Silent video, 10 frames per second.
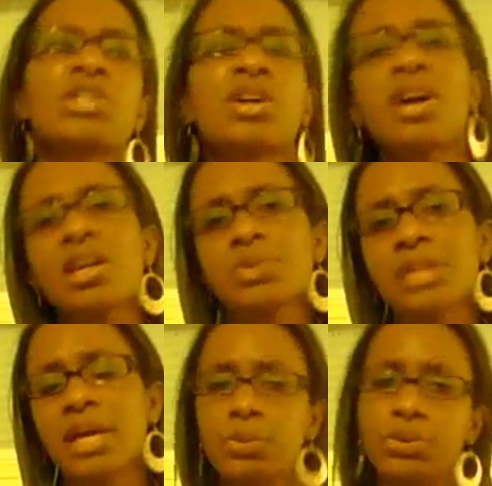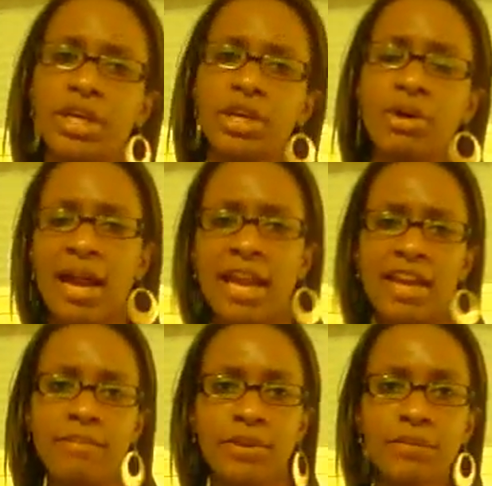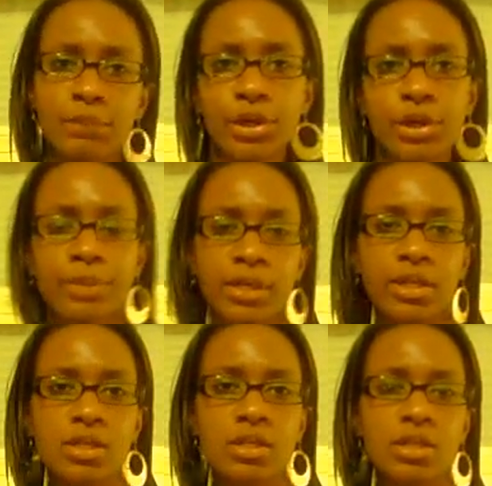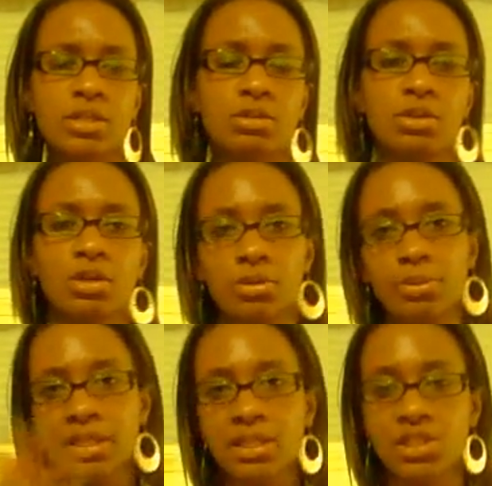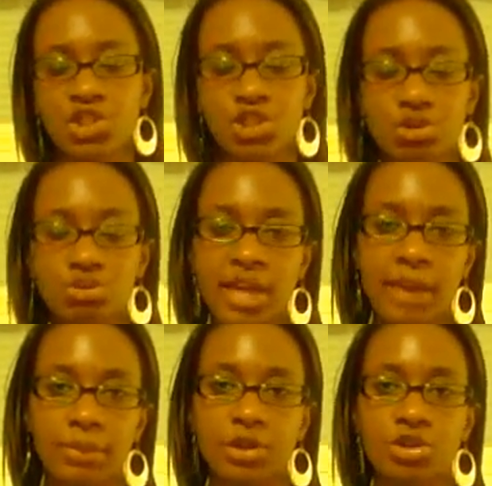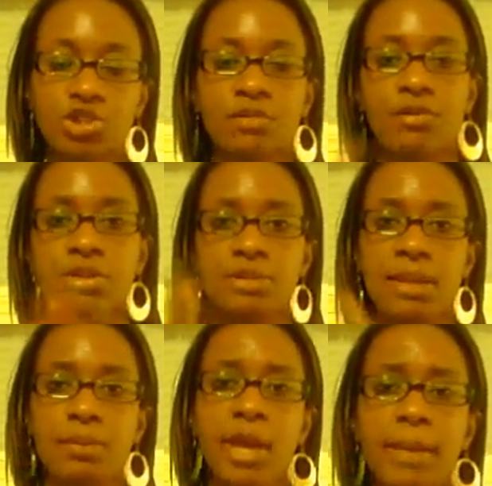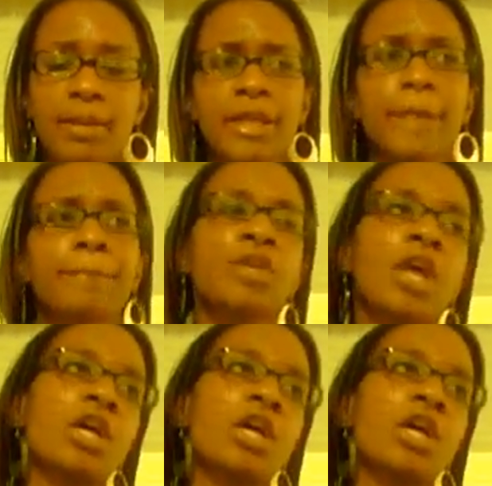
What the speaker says: So Carly was like, well, now I can have beef with her because, you know, basically she threw the knife in her. She felt some type of way about that.